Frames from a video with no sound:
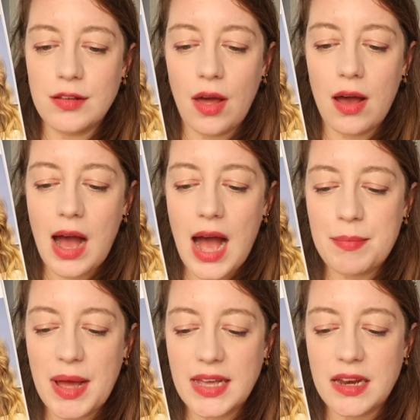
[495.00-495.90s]
a lot,
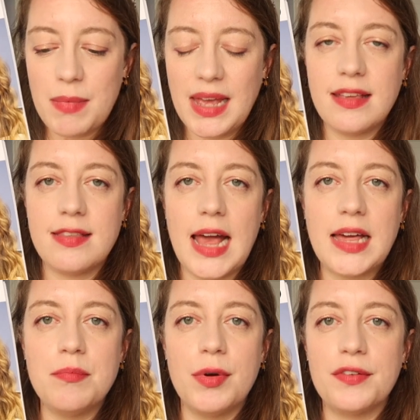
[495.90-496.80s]
am I going to make a
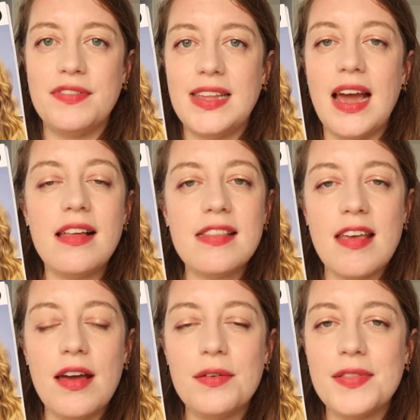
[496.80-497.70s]
second book for the
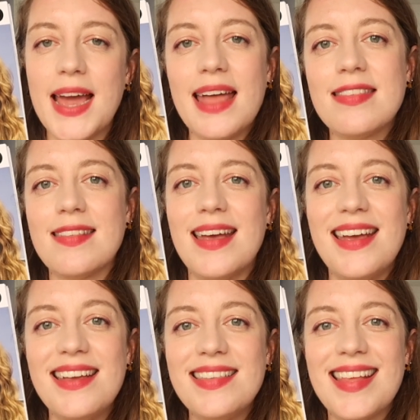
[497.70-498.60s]
alto? The answer
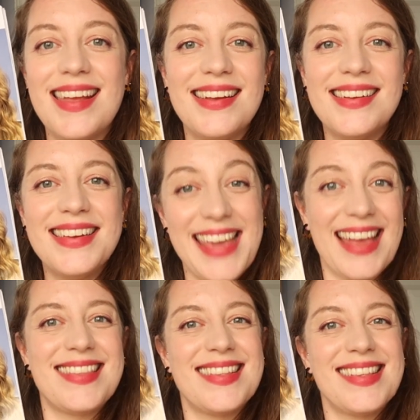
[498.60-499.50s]
is
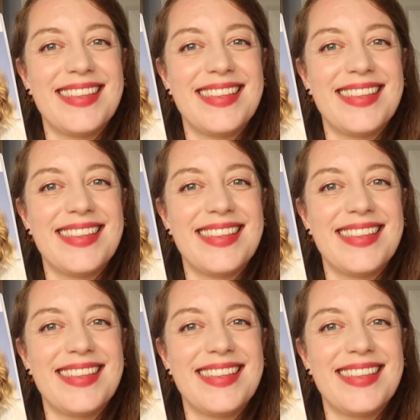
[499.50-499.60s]
yes.